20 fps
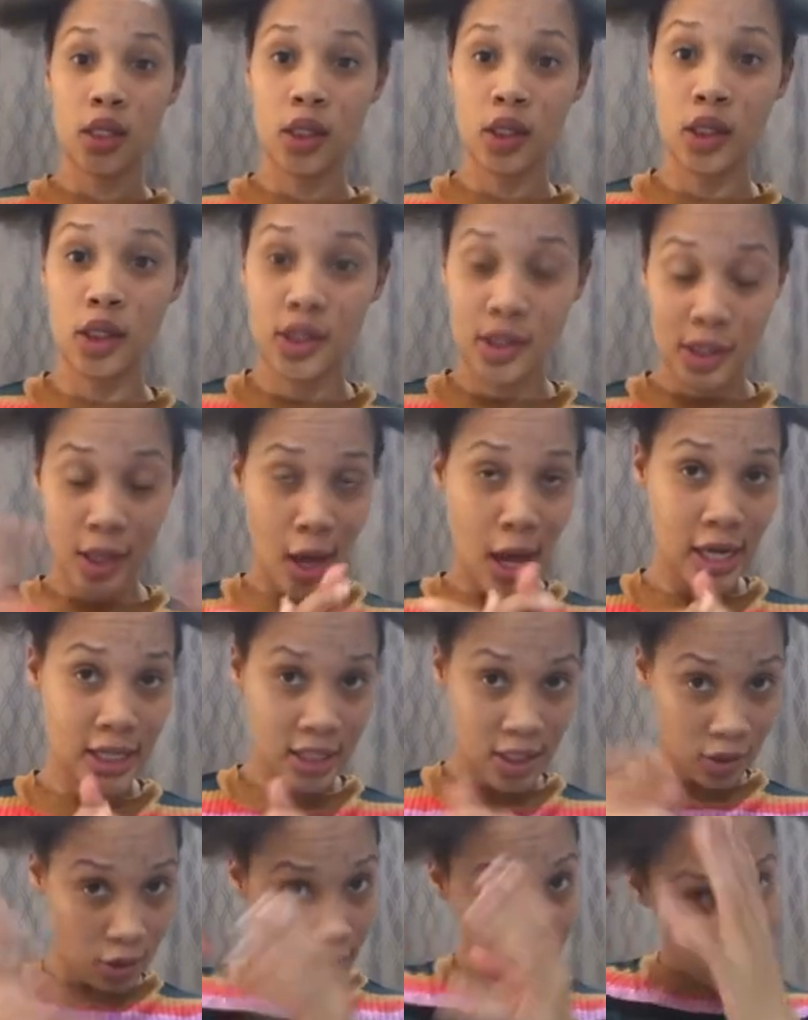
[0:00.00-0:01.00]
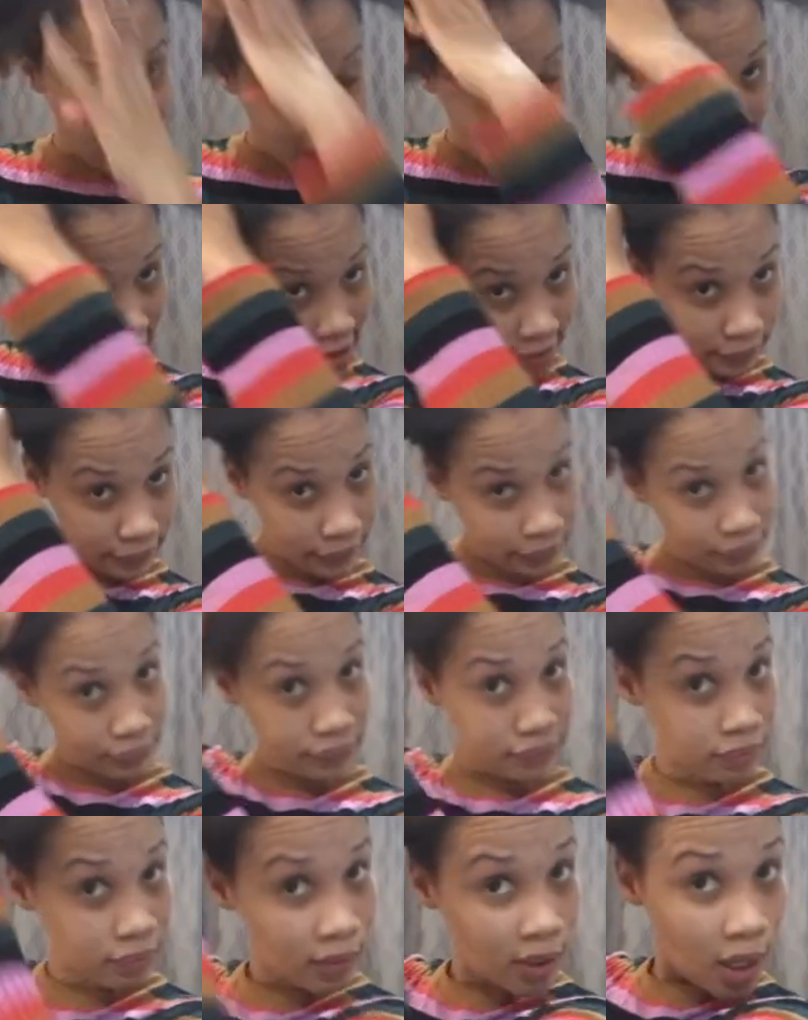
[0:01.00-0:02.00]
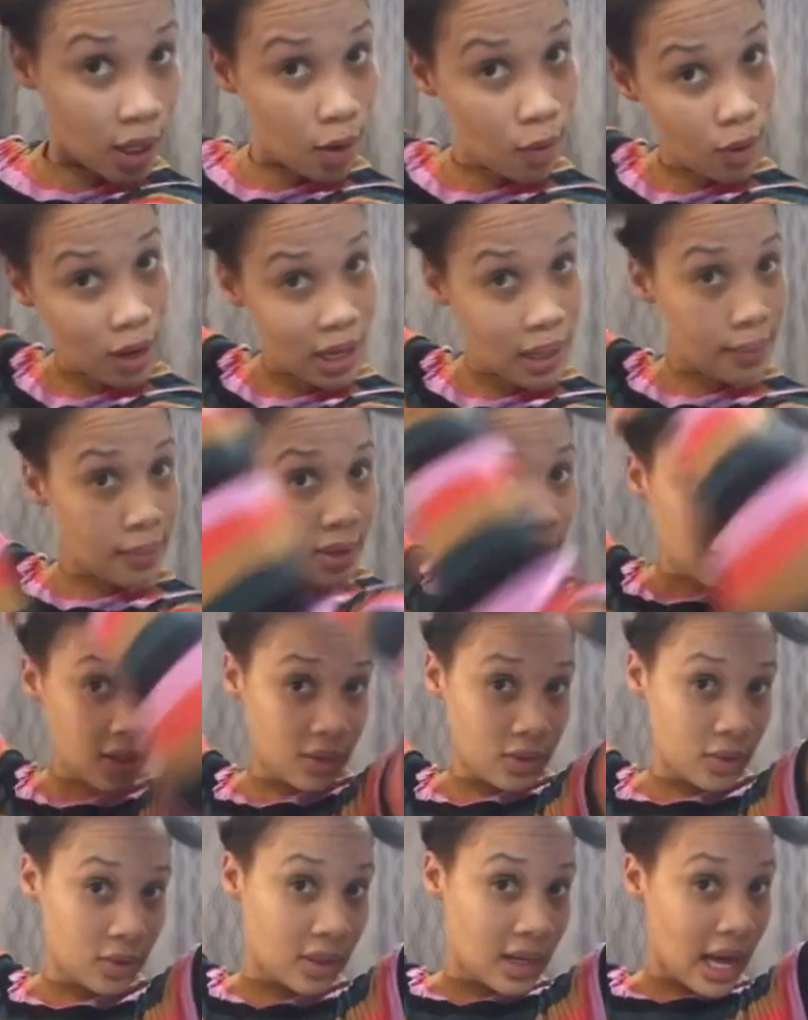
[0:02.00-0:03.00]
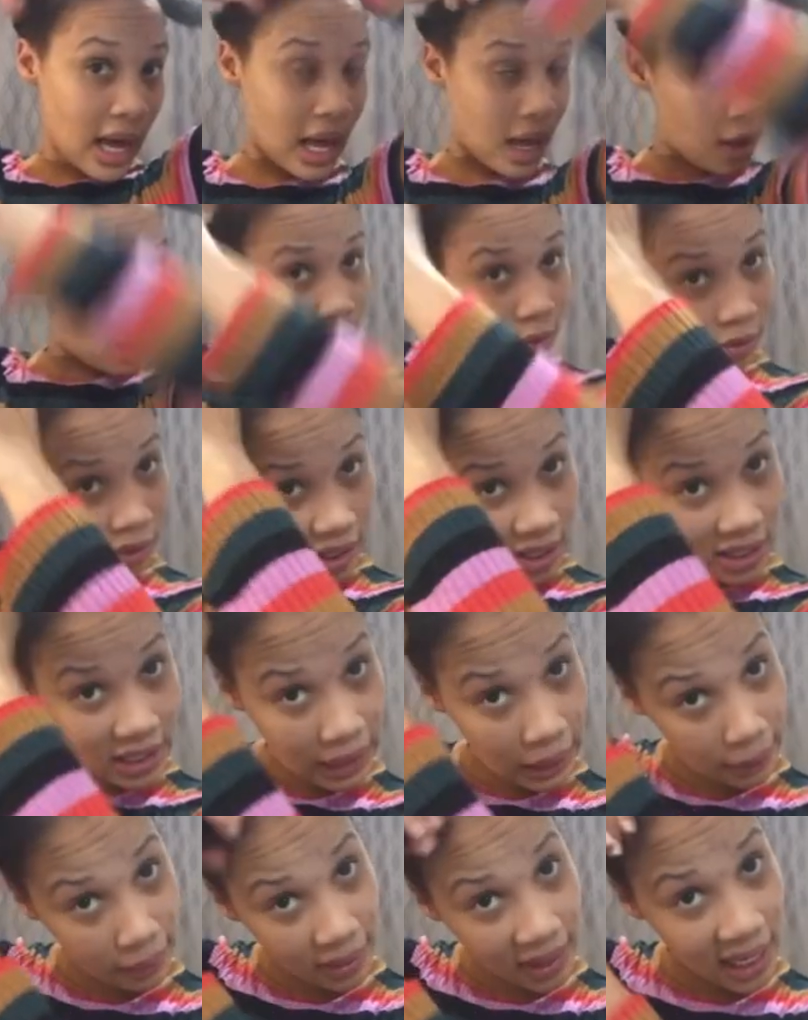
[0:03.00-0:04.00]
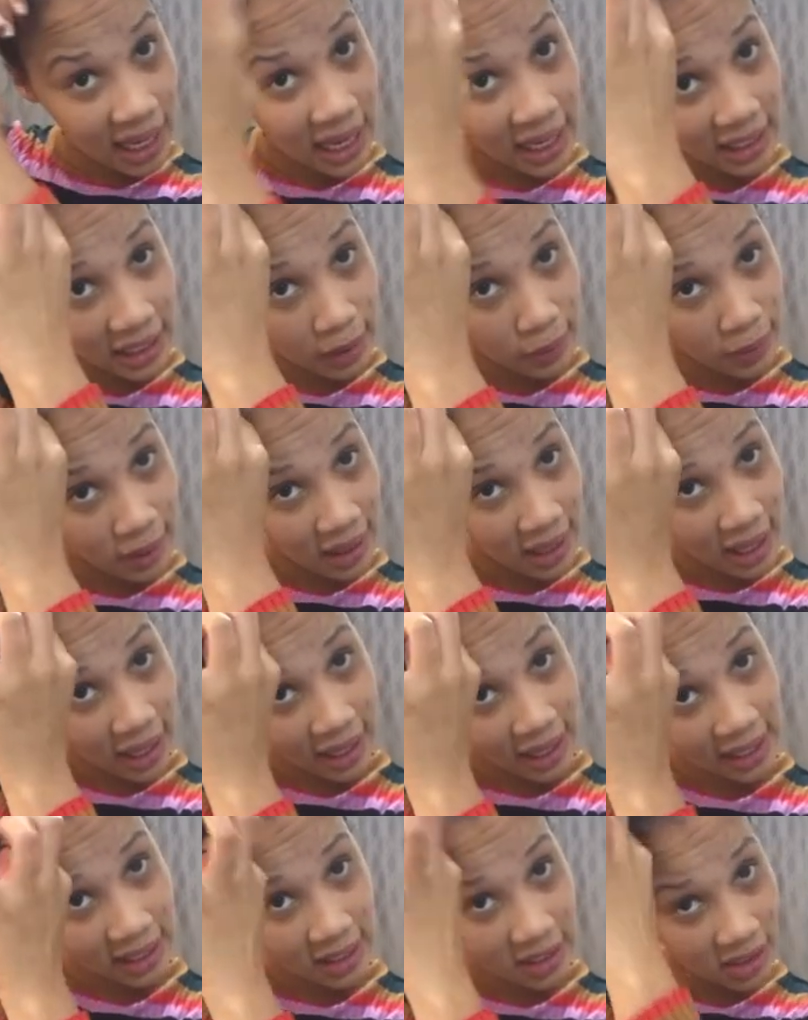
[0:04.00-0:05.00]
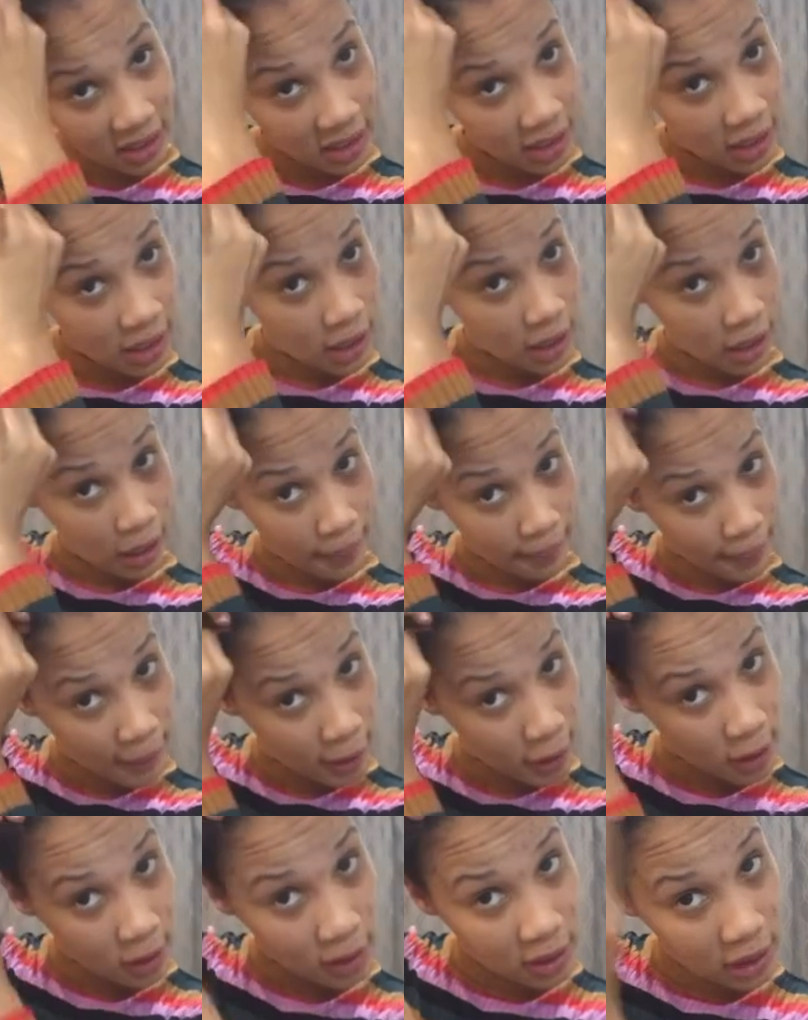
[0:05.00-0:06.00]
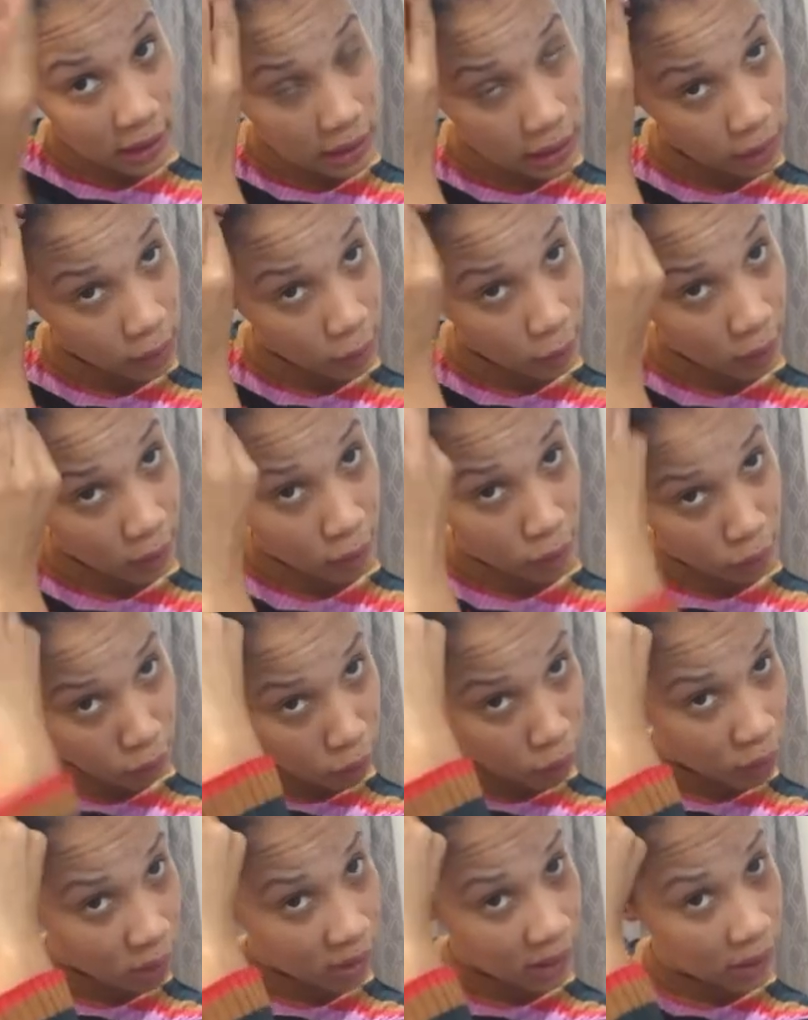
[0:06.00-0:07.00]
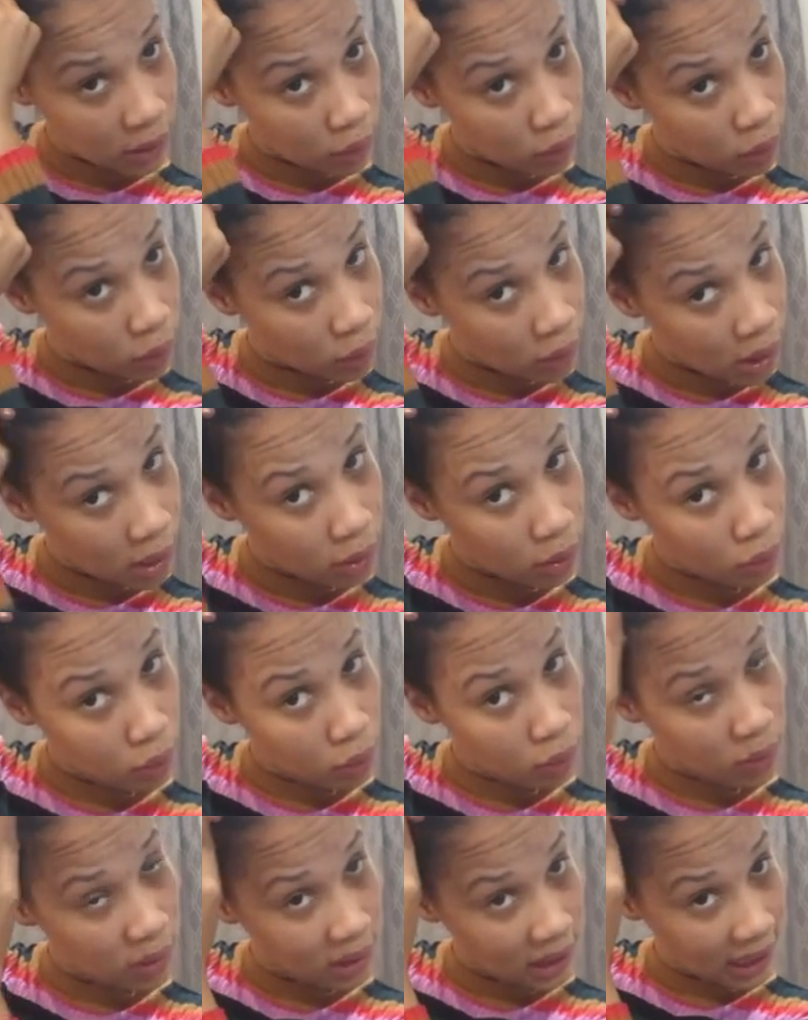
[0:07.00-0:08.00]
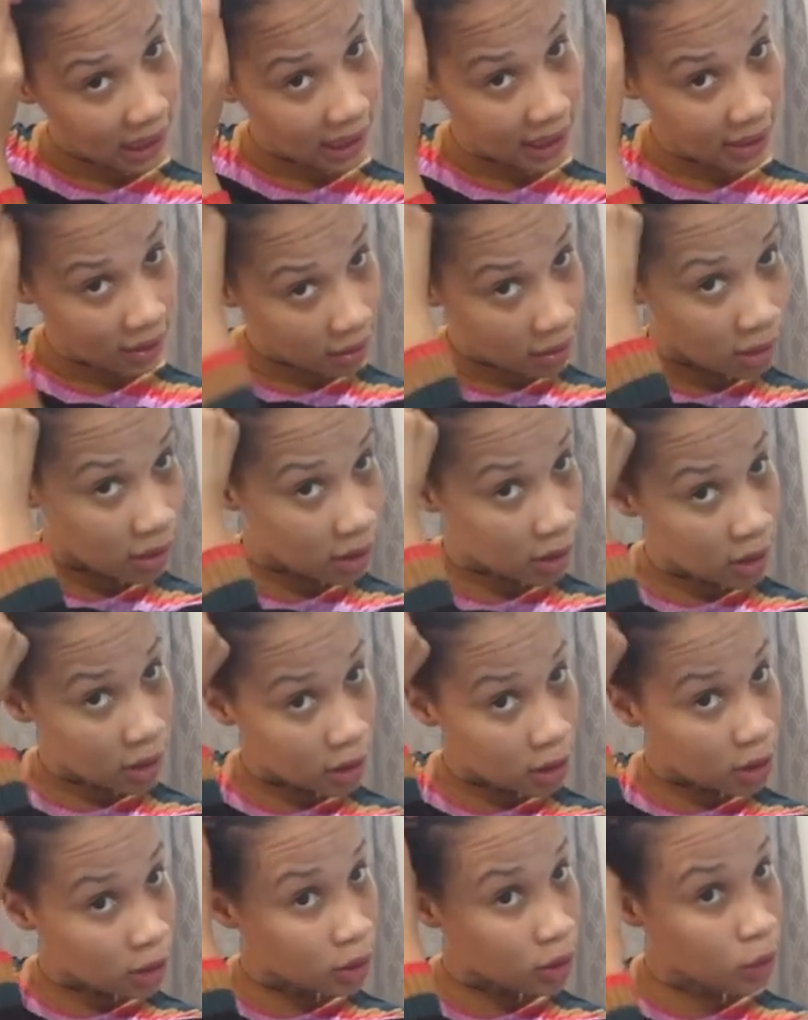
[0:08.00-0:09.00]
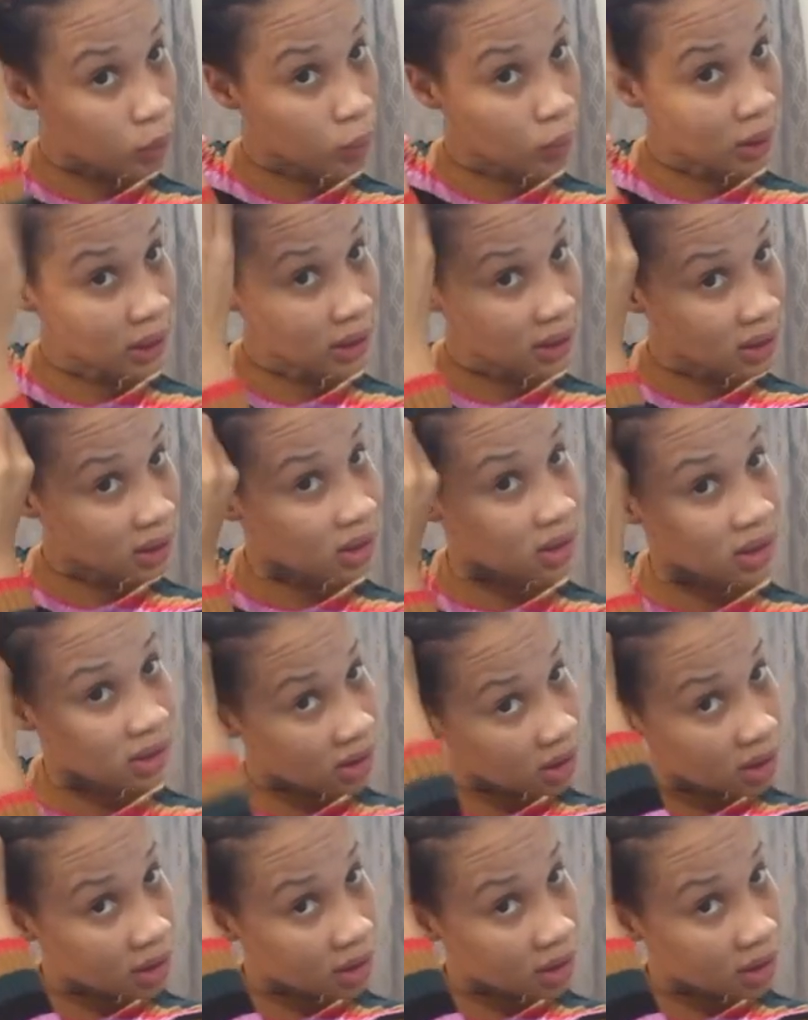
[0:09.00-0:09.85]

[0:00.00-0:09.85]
So I just got done. What I'm gonna do now, the same thing I did with the wrist. Gonna just do a two strand twist.